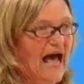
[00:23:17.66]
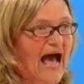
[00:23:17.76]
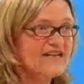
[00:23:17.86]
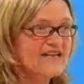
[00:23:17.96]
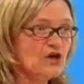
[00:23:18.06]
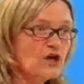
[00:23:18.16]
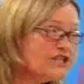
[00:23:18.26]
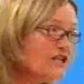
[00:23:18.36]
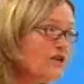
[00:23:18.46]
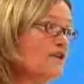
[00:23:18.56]
And
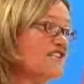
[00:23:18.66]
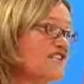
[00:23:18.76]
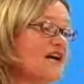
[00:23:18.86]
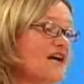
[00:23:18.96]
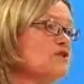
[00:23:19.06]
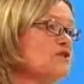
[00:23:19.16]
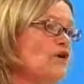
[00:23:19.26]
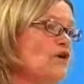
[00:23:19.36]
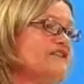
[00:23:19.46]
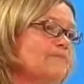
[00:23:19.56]
until we establish
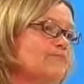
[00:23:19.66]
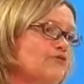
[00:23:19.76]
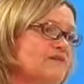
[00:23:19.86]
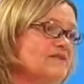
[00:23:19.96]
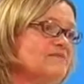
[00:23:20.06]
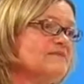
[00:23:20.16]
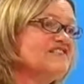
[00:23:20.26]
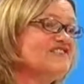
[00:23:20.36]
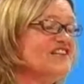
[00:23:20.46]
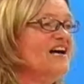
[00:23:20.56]
what that premium
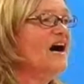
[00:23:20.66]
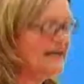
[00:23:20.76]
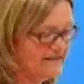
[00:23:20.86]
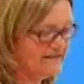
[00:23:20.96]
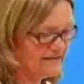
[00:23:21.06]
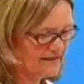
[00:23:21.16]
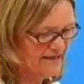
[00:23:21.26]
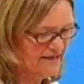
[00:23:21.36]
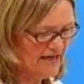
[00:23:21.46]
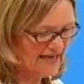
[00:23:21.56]
is, I think,
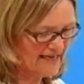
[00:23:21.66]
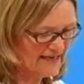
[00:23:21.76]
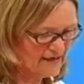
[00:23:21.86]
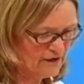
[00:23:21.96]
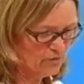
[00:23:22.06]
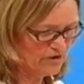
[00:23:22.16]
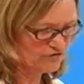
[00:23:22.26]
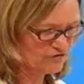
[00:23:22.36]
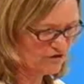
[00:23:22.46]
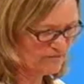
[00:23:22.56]
again, we're
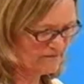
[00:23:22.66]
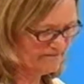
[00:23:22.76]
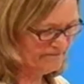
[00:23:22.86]
in trouble.